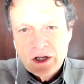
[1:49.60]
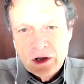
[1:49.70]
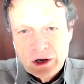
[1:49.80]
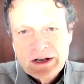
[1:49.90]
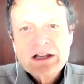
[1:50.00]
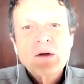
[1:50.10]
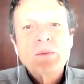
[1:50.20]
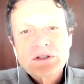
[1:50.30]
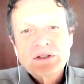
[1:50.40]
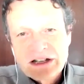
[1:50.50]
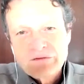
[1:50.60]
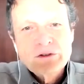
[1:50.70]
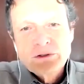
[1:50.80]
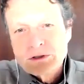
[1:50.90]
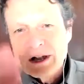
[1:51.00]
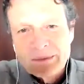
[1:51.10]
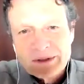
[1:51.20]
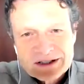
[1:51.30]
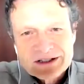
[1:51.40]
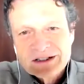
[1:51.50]
a learning opportunity for
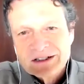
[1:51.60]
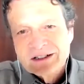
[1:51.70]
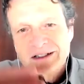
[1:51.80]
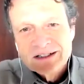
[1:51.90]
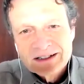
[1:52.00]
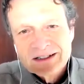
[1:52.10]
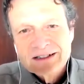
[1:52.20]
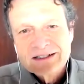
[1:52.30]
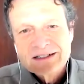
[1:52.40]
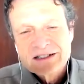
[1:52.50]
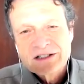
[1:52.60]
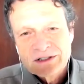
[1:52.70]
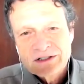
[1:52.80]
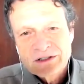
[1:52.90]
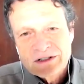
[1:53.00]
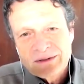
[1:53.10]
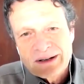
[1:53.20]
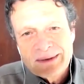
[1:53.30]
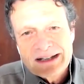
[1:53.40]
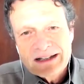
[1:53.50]
newcomers. So, so you see what I
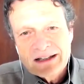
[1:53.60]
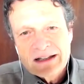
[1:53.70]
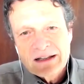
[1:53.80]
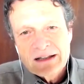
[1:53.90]
mean? That